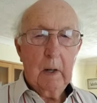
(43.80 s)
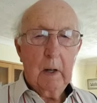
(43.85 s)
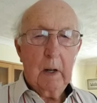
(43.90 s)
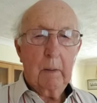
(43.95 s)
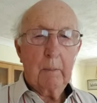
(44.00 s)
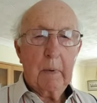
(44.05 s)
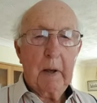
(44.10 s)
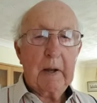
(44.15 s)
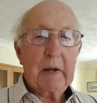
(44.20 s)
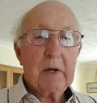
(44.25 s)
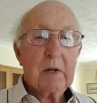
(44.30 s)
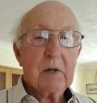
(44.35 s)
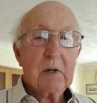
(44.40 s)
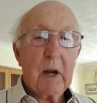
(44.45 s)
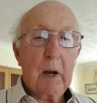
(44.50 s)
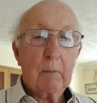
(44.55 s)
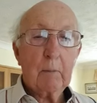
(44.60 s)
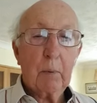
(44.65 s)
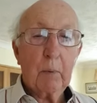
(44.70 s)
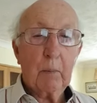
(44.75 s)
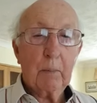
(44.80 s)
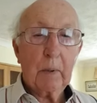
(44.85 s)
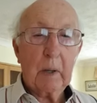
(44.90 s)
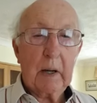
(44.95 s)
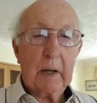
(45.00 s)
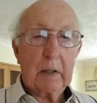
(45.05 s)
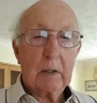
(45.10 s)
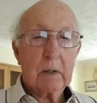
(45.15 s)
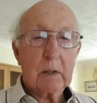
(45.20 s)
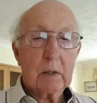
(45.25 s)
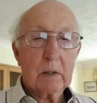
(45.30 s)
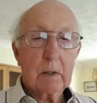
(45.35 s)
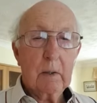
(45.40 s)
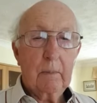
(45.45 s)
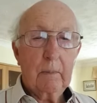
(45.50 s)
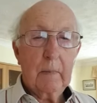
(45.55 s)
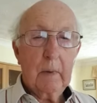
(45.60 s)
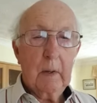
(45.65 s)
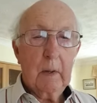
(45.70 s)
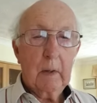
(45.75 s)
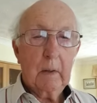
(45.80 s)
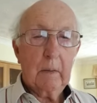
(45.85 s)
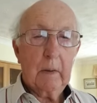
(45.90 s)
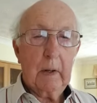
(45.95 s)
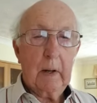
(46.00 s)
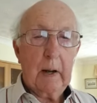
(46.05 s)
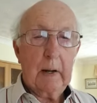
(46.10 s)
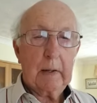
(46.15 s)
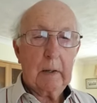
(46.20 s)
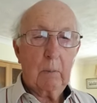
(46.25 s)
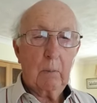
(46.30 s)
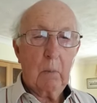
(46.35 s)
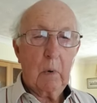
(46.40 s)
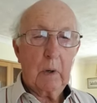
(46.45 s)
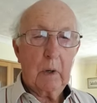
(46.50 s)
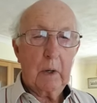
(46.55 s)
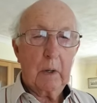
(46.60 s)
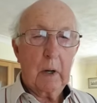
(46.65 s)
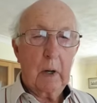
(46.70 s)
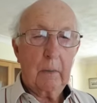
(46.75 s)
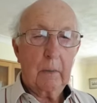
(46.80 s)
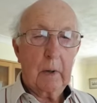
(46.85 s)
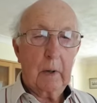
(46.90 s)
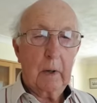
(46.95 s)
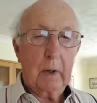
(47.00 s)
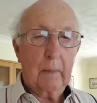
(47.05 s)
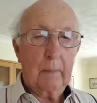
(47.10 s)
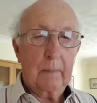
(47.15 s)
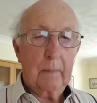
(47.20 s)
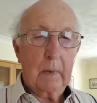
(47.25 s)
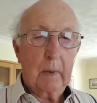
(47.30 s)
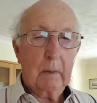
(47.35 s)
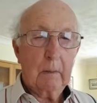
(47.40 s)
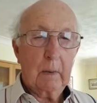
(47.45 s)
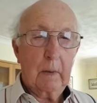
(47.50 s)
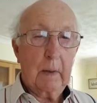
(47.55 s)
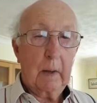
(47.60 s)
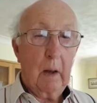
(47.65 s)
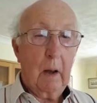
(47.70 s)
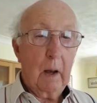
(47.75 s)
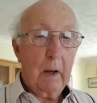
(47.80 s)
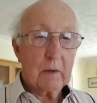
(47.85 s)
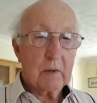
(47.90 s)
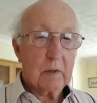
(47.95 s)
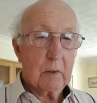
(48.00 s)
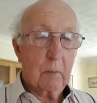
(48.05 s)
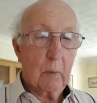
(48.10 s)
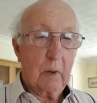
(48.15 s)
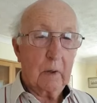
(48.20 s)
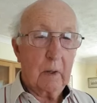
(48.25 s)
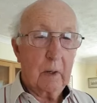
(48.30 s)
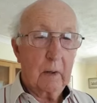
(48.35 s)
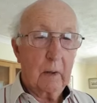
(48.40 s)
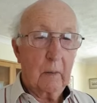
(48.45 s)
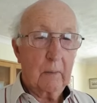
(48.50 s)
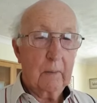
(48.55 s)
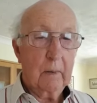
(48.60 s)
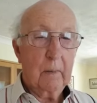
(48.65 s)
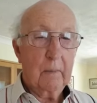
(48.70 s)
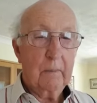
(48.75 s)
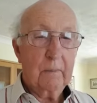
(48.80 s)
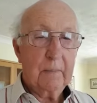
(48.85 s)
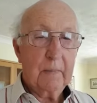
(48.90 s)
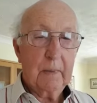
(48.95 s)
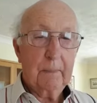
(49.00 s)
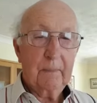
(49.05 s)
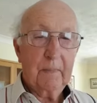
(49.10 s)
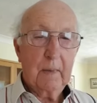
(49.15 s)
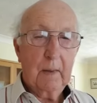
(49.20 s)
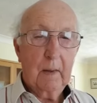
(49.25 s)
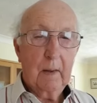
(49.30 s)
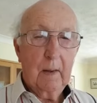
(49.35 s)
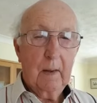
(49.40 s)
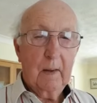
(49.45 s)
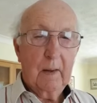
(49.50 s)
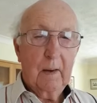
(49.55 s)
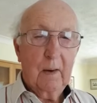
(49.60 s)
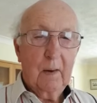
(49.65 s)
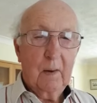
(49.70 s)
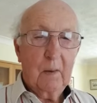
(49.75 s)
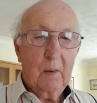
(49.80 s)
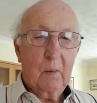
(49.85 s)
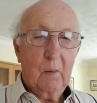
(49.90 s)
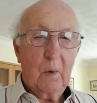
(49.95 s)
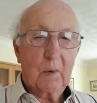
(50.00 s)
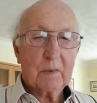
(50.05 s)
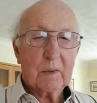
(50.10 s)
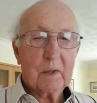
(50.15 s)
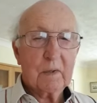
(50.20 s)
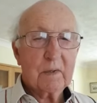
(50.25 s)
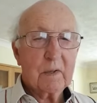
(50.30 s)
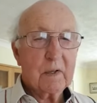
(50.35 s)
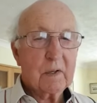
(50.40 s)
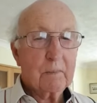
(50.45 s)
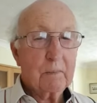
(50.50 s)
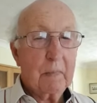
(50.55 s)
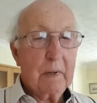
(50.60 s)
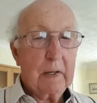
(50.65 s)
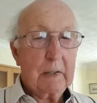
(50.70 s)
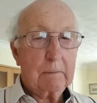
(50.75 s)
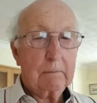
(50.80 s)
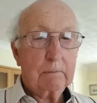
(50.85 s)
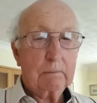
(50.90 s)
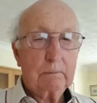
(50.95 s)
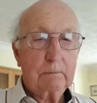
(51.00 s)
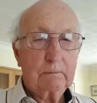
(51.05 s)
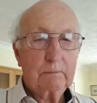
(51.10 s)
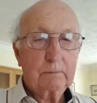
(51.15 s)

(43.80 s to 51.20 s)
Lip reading: Amazed and perplexed, they asked one another, "What does this mean?"